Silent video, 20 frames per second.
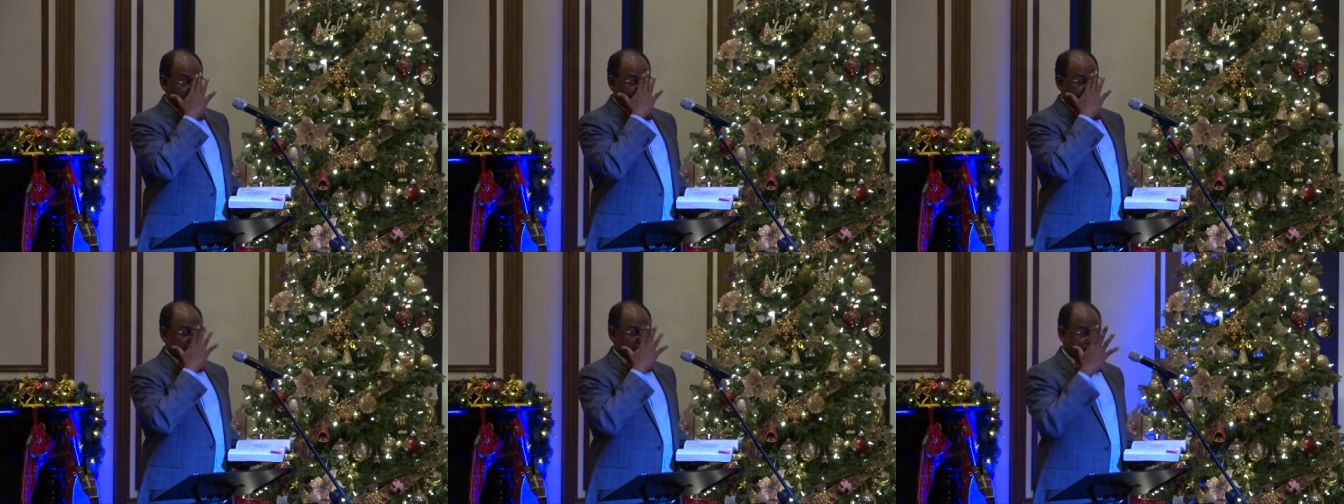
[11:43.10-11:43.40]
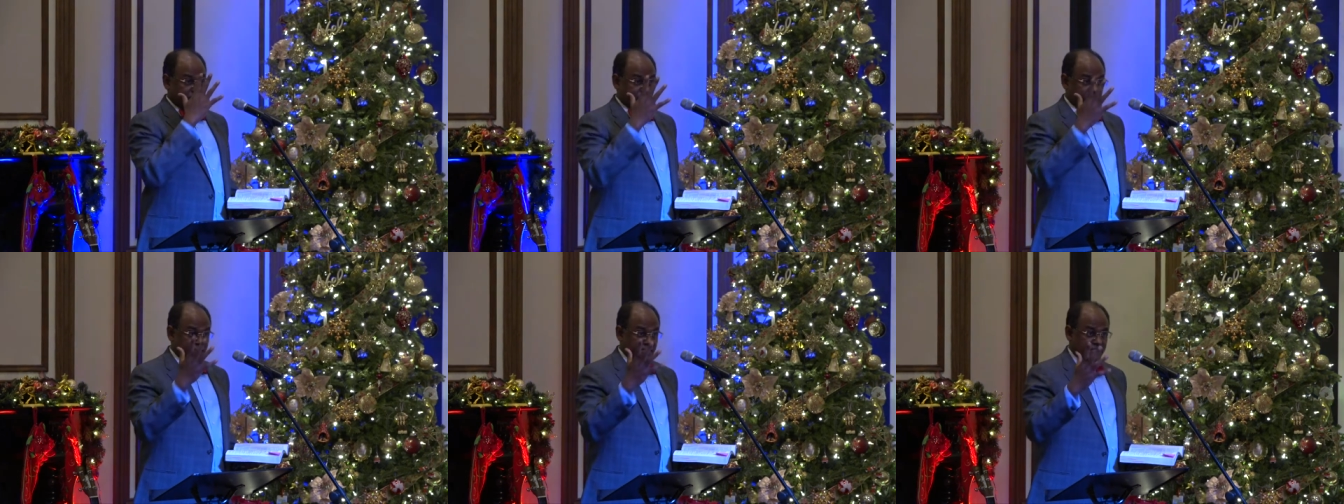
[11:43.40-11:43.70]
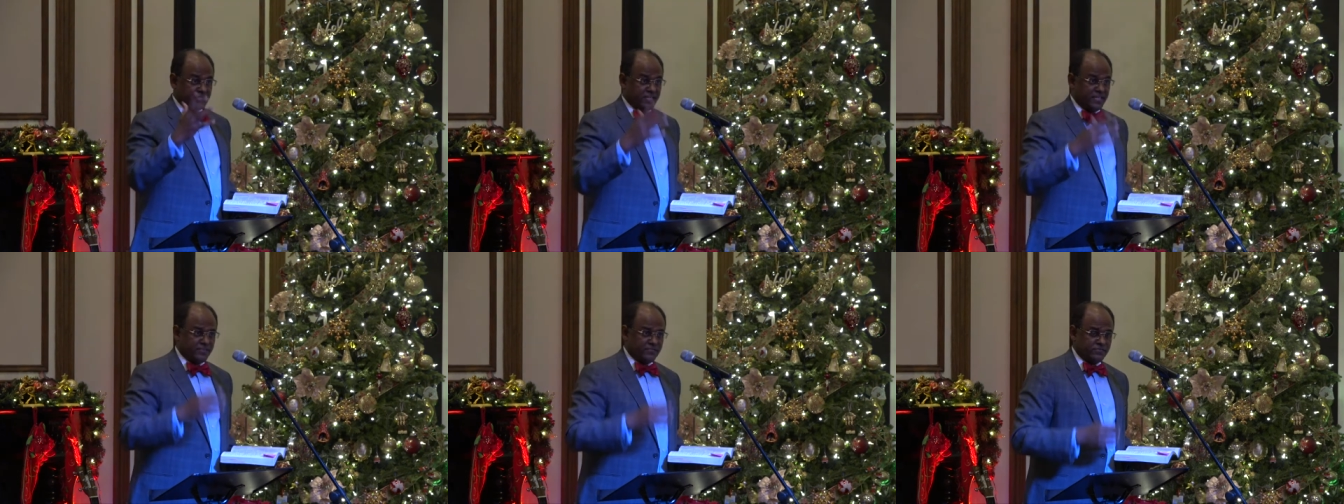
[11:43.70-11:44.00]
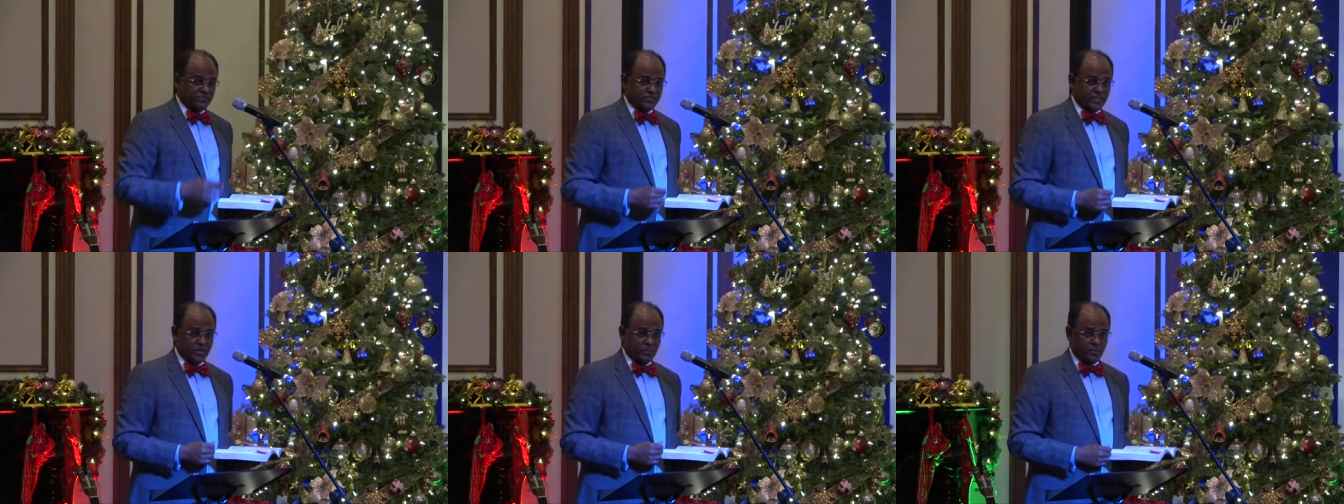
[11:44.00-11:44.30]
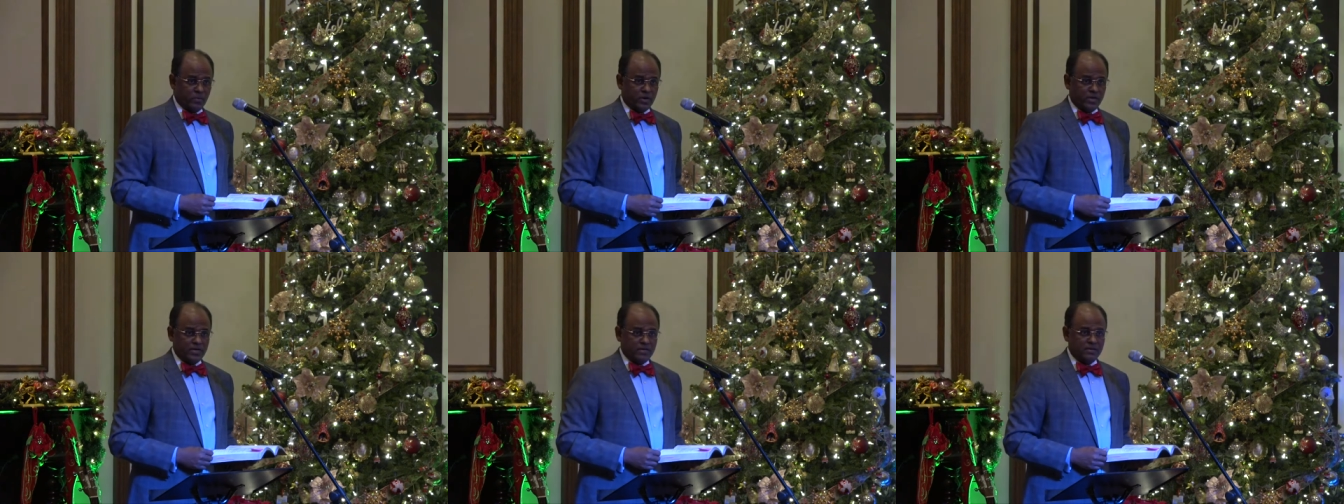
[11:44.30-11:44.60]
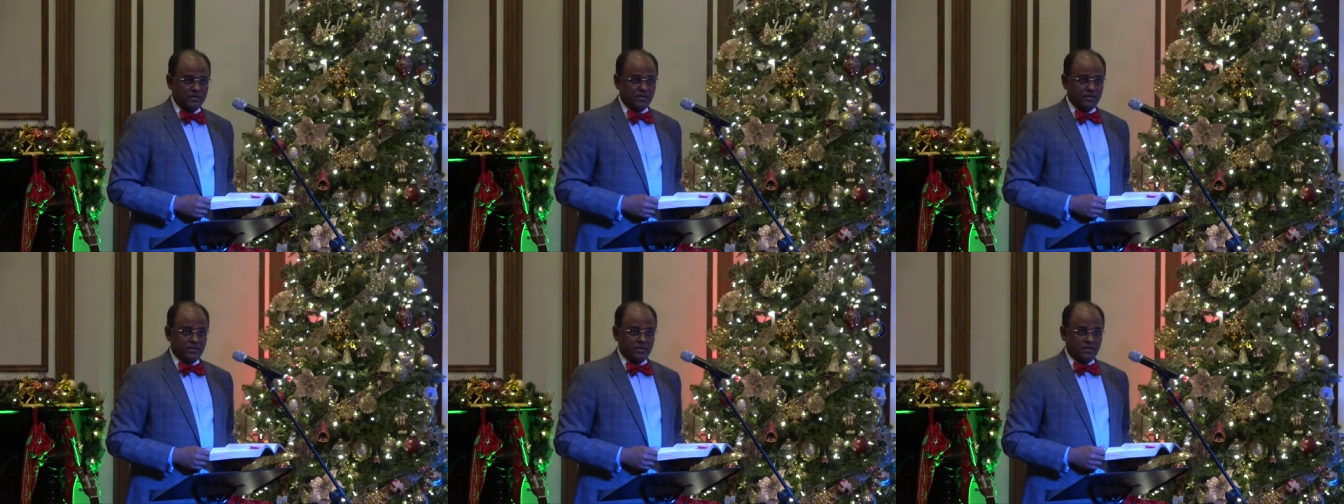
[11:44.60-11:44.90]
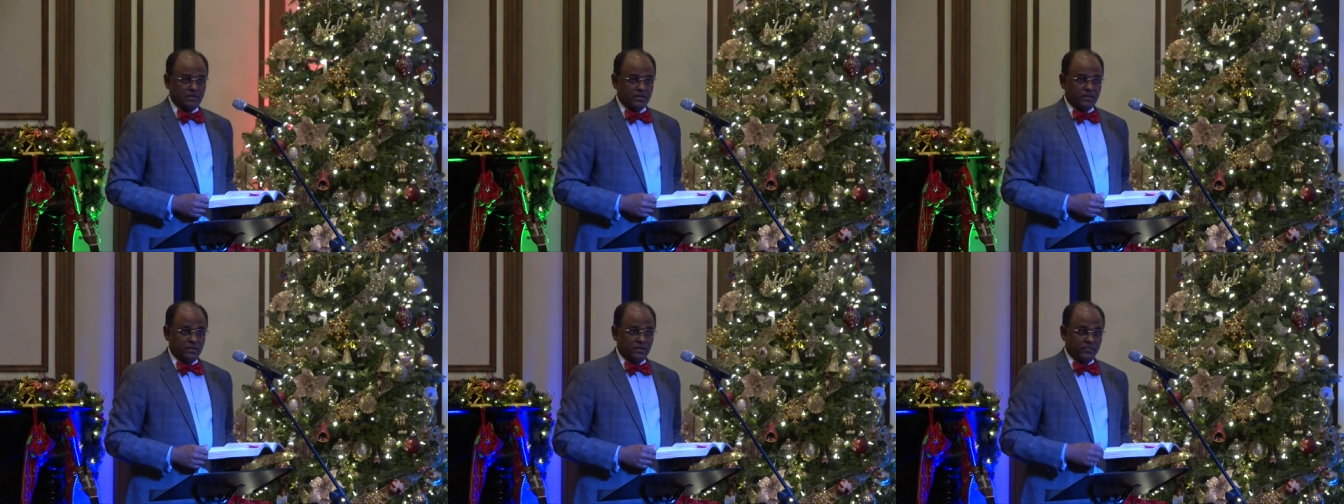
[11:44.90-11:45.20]
as a festive ceremony.
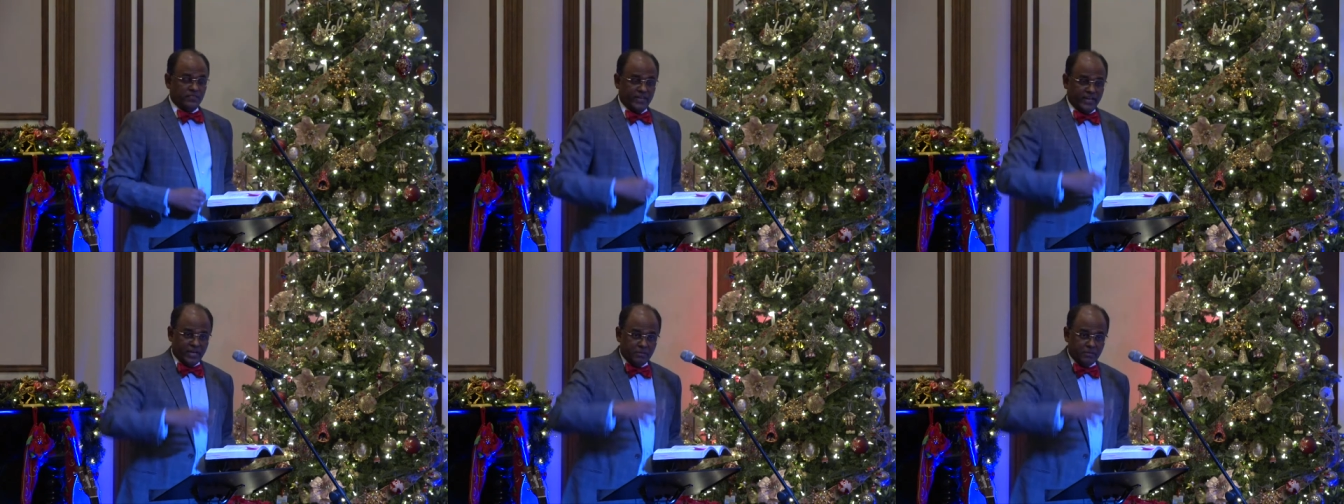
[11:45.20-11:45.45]
They